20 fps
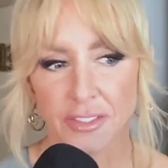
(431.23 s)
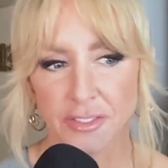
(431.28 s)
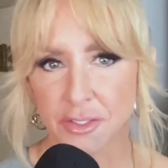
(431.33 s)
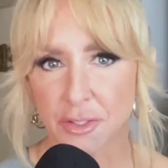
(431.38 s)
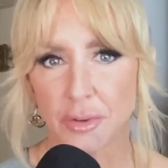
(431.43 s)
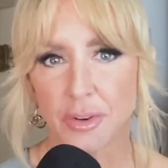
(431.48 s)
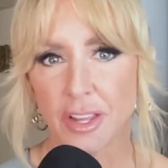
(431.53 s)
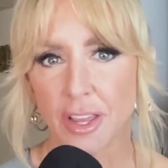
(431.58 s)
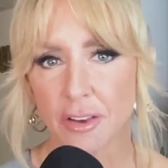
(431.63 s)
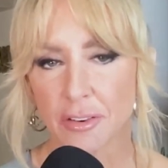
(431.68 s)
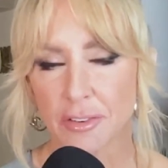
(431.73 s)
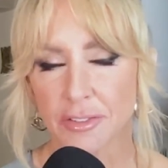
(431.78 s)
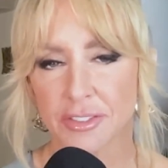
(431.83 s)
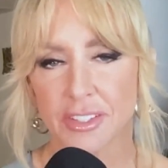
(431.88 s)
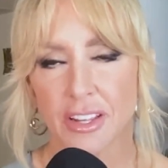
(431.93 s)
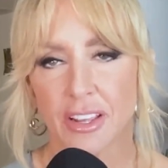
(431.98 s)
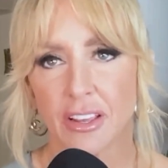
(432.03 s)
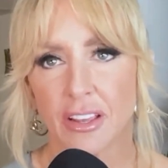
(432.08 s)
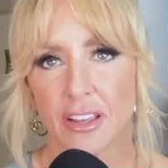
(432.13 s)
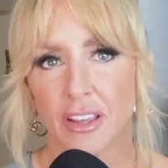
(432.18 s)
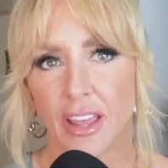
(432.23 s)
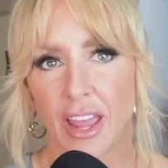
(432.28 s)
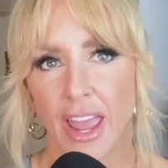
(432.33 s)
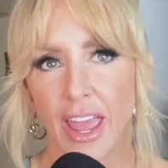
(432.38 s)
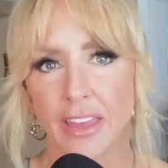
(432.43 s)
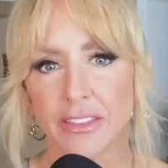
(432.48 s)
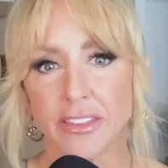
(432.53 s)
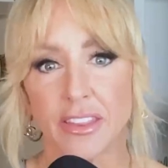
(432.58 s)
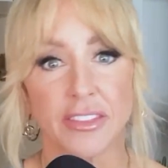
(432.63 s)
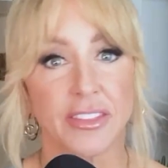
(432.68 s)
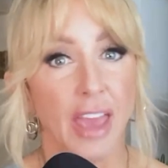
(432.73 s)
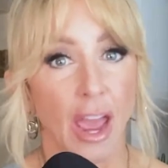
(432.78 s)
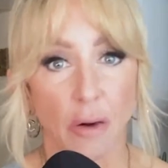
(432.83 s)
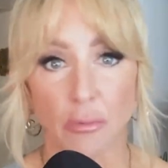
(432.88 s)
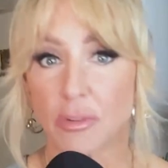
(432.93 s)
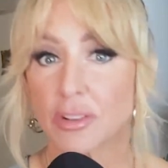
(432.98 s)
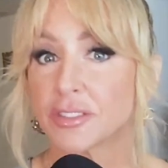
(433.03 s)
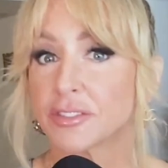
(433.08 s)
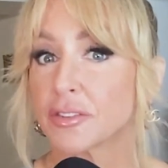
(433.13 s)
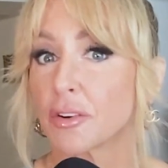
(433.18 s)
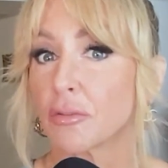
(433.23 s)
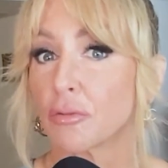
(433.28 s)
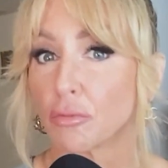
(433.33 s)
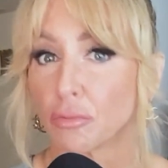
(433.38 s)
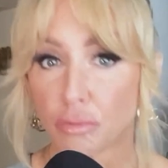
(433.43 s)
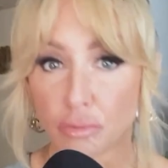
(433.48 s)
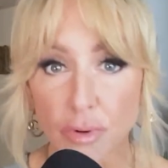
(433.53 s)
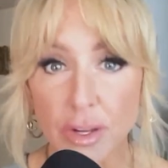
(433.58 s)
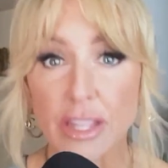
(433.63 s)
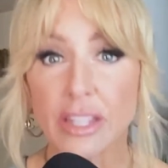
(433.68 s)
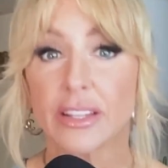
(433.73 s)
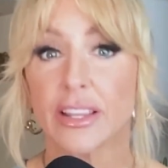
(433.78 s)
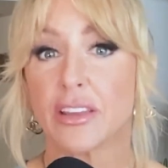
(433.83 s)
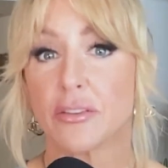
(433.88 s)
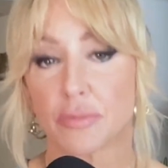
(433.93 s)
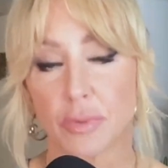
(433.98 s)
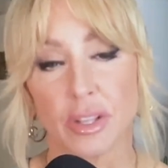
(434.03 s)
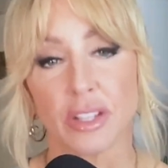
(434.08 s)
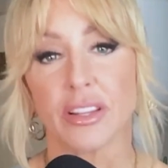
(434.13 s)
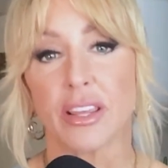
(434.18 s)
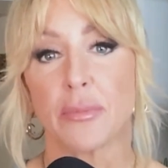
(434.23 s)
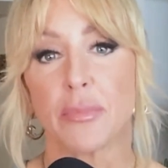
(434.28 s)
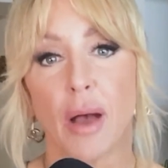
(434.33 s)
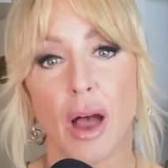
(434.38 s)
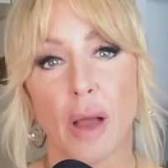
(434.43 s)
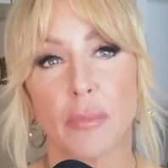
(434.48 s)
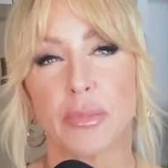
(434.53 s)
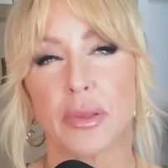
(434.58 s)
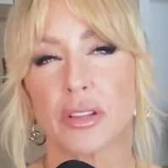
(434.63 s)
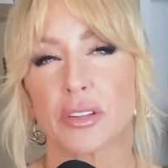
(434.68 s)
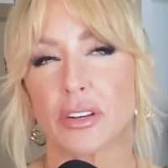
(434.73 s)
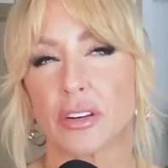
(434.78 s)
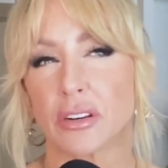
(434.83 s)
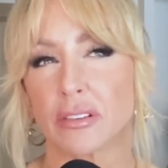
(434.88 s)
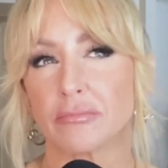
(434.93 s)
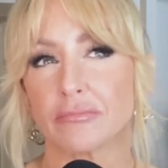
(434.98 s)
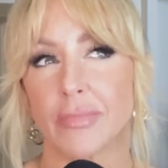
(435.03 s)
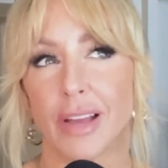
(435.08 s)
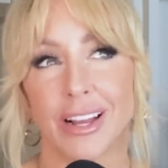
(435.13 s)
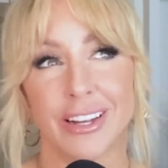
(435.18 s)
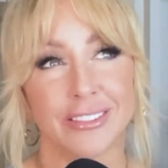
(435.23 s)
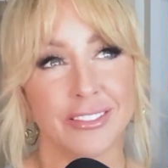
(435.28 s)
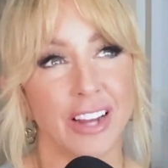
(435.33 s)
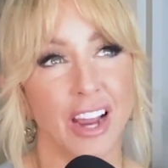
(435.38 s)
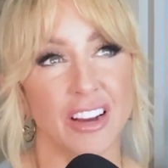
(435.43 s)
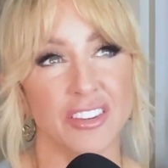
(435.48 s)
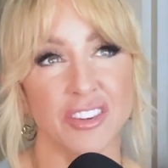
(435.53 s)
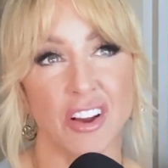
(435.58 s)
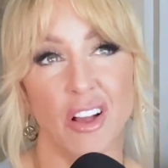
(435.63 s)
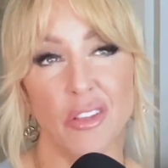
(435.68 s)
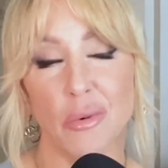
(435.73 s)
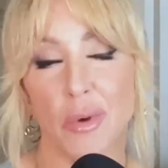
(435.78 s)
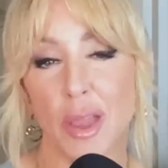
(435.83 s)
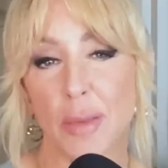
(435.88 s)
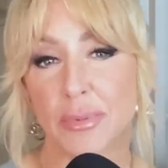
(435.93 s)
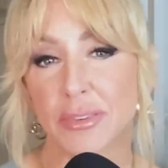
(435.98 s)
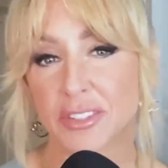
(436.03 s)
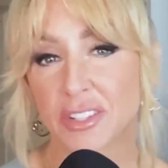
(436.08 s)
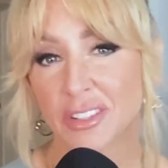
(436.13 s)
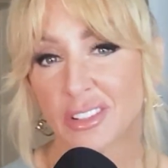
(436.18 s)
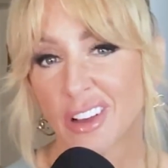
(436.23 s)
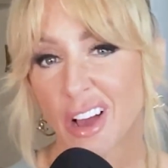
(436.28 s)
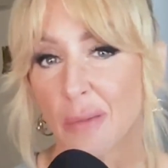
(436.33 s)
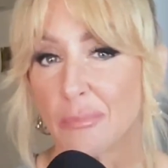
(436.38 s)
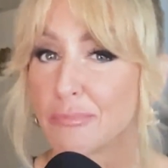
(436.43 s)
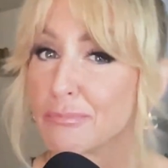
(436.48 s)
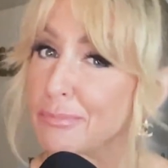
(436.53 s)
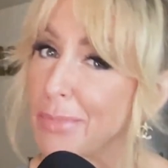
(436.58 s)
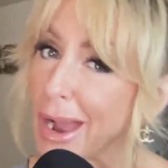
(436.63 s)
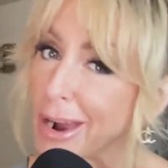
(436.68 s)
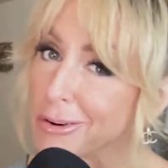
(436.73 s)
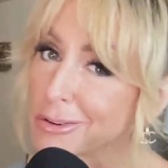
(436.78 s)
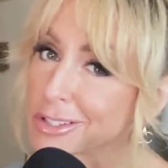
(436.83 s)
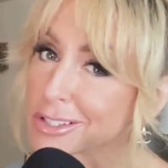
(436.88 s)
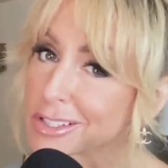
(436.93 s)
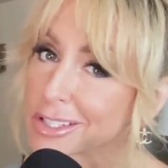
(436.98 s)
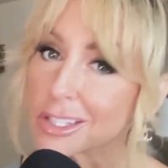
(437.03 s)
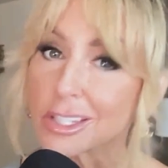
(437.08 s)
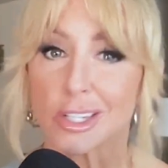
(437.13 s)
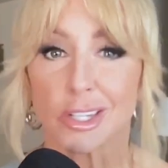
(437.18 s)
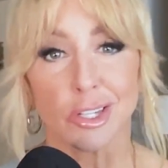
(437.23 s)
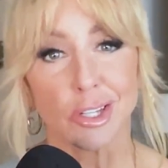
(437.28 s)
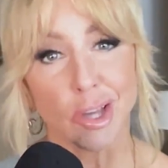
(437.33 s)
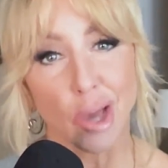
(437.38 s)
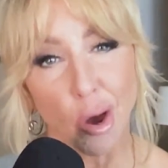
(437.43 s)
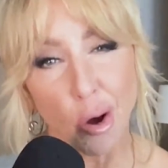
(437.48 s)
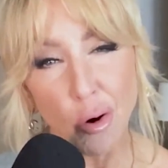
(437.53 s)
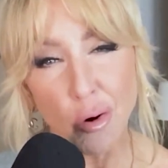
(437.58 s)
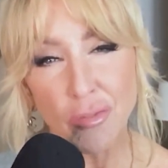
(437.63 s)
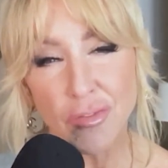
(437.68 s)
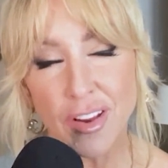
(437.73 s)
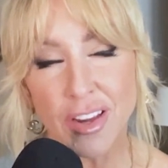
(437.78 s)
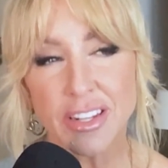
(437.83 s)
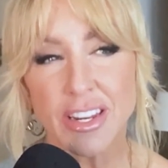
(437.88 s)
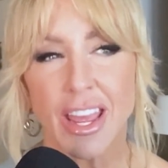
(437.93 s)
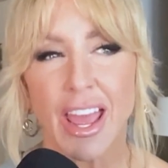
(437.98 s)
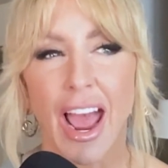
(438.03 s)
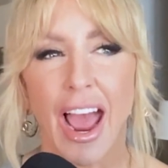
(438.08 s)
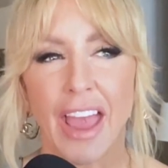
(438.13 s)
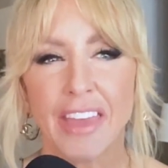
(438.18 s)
studios. And that was really, really popular. Oh gosh, all the way up until about COVID.